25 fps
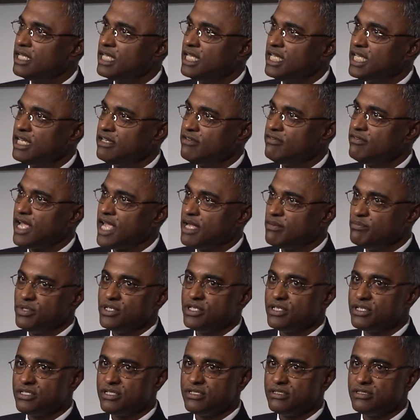give a
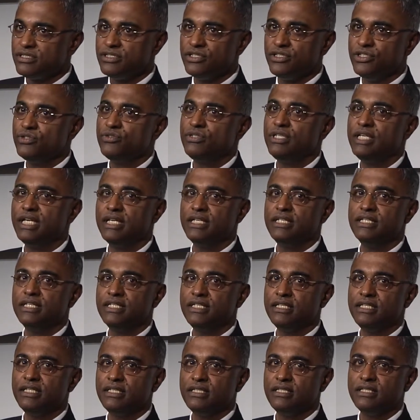person a new
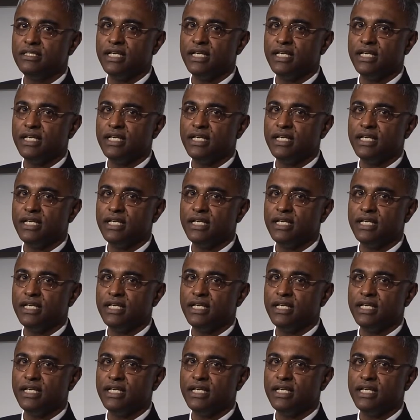kidney